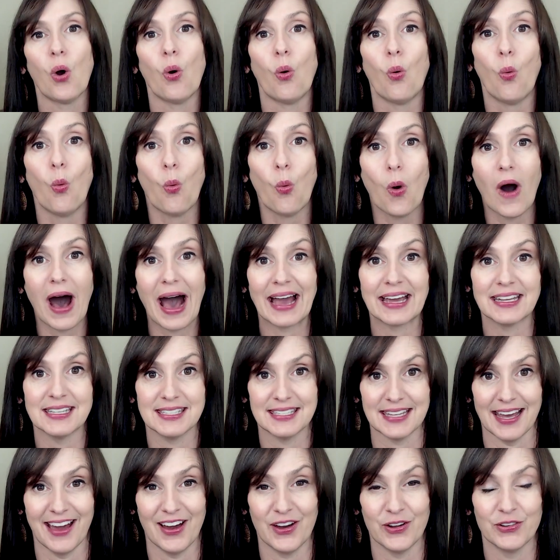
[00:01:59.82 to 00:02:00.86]
y
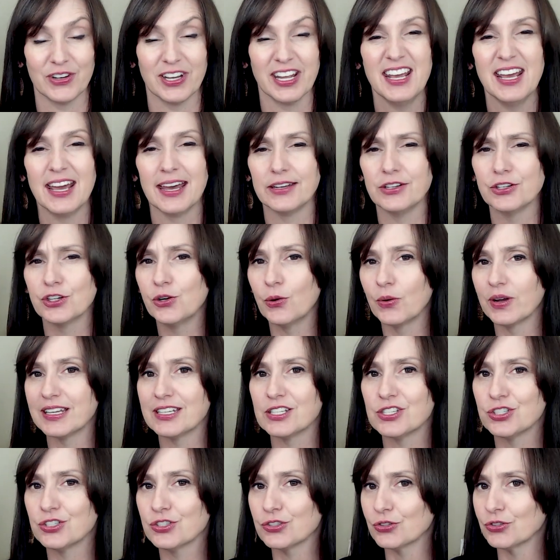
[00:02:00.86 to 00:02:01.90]
sound, and you're going
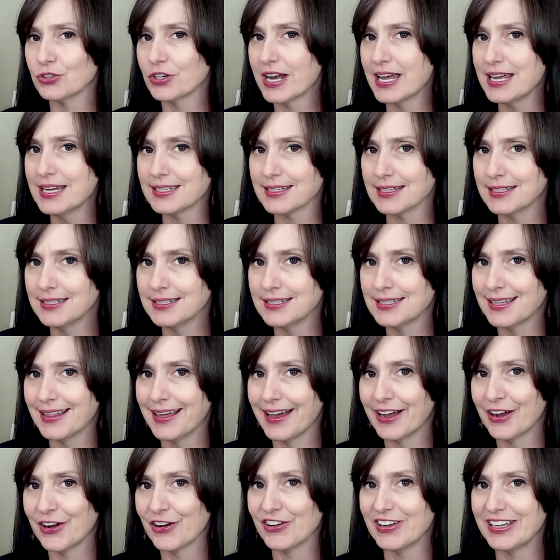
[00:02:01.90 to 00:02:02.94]
straight into
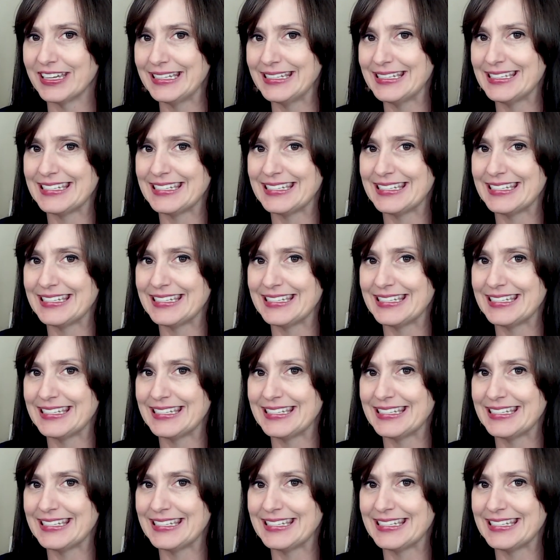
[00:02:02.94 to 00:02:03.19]
that green